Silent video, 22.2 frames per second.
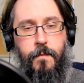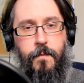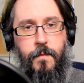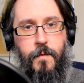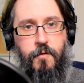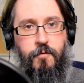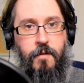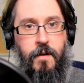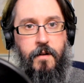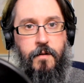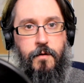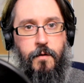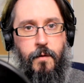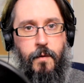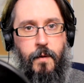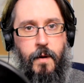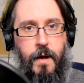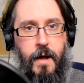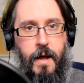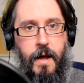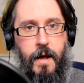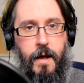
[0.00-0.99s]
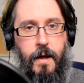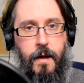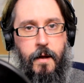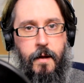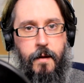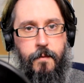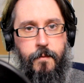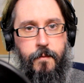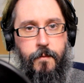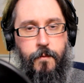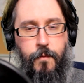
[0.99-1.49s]
straight to
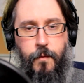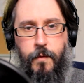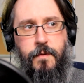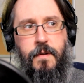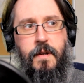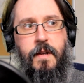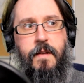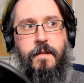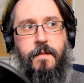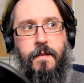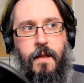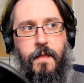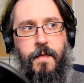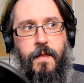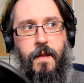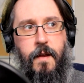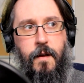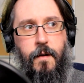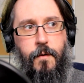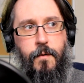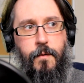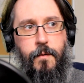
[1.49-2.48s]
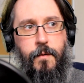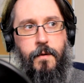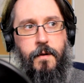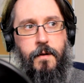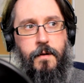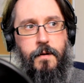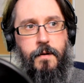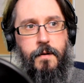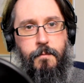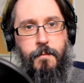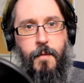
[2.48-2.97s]
what's an internet thing called?
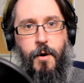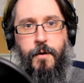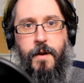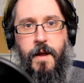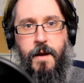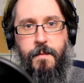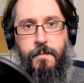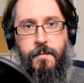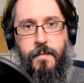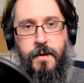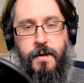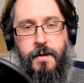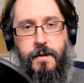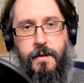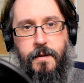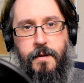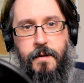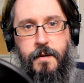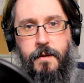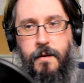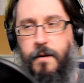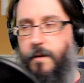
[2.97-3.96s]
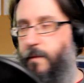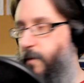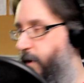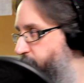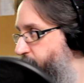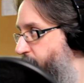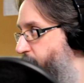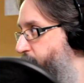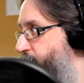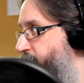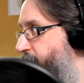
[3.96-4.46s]
Modem? Why is
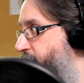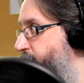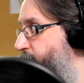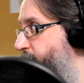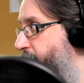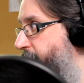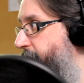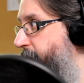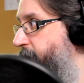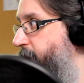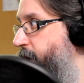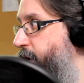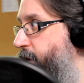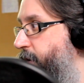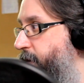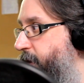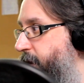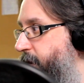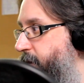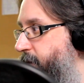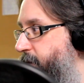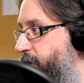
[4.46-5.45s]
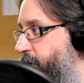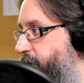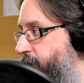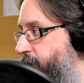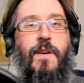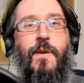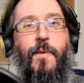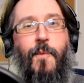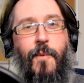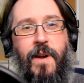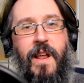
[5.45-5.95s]
my brain blanking on this?
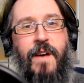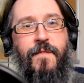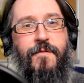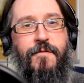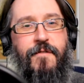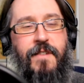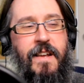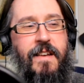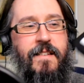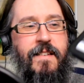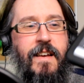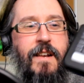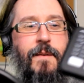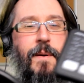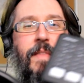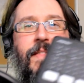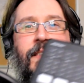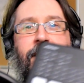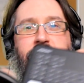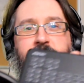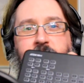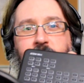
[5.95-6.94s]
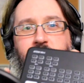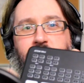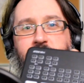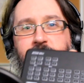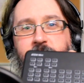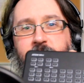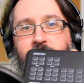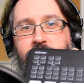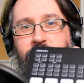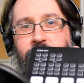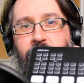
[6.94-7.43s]
Whatever it is. Anyway, this can't
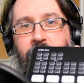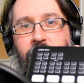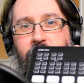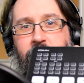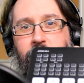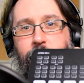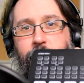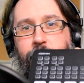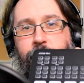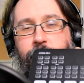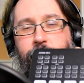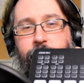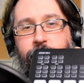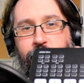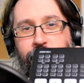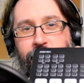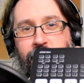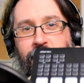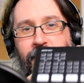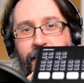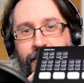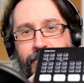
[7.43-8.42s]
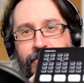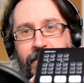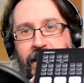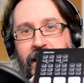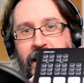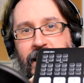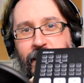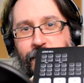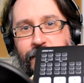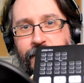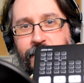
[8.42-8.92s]
broadcast
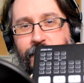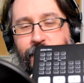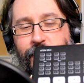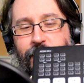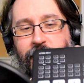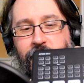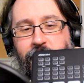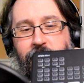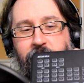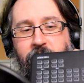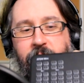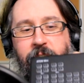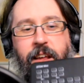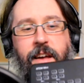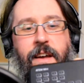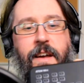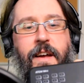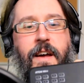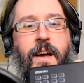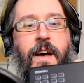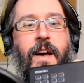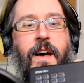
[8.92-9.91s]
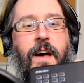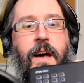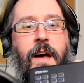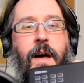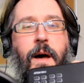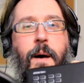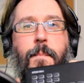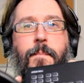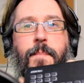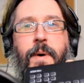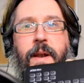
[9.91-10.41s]
directly online,
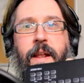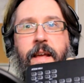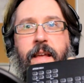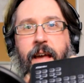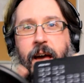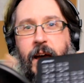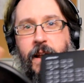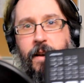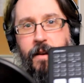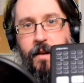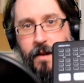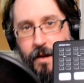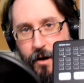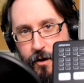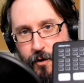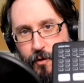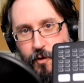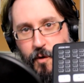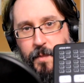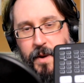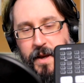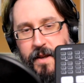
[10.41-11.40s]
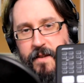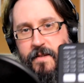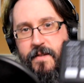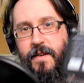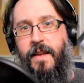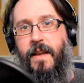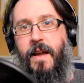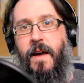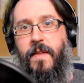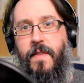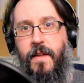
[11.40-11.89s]
but it can go to a
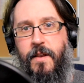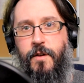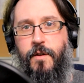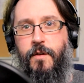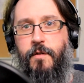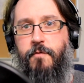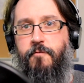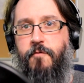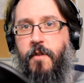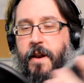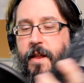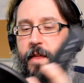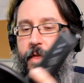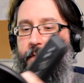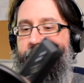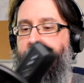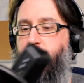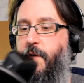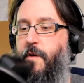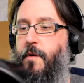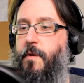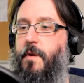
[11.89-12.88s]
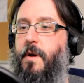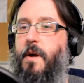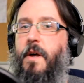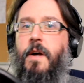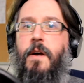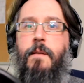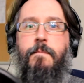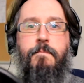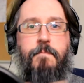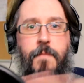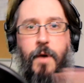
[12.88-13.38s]
PC, and then you could run it through
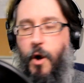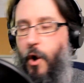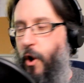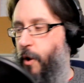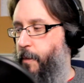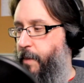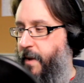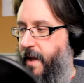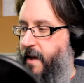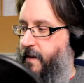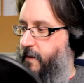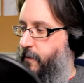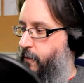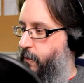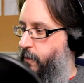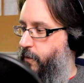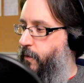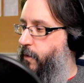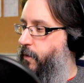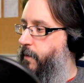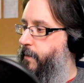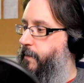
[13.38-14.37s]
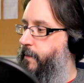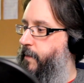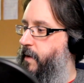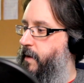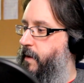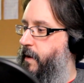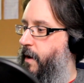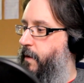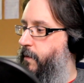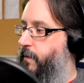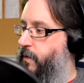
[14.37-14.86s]
OBS or
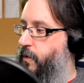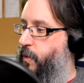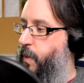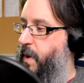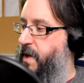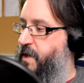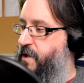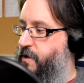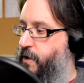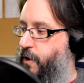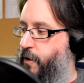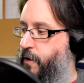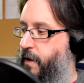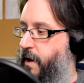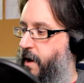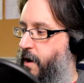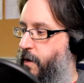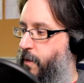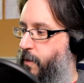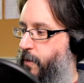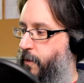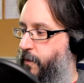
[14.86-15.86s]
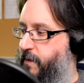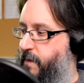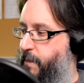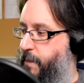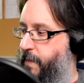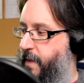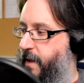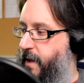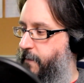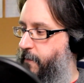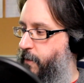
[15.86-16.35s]
Twitch Studio or
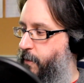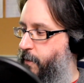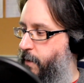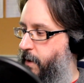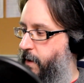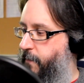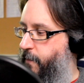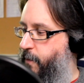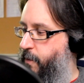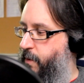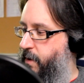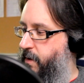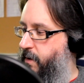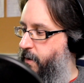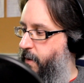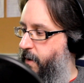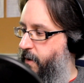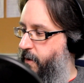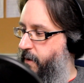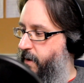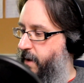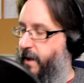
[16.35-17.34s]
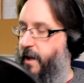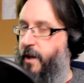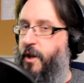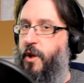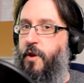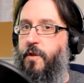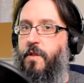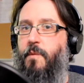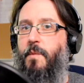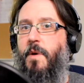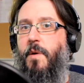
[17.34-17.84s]
something if you were doing online. I
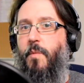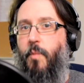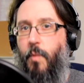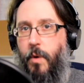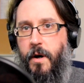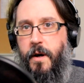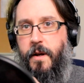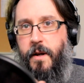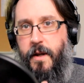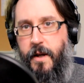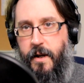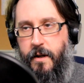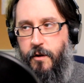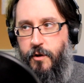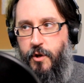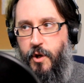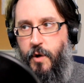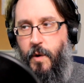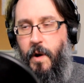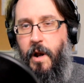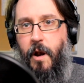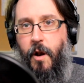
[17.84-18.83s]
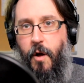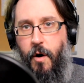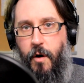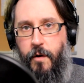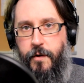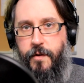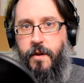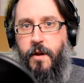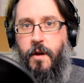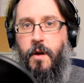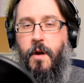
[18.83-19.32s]
knew that we weren't going to do a
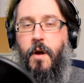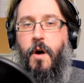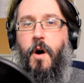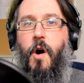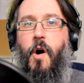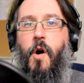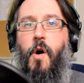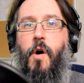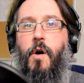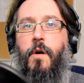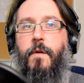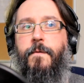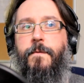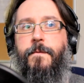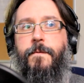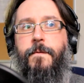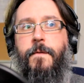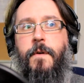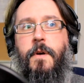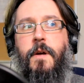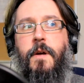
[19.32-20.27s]
lot of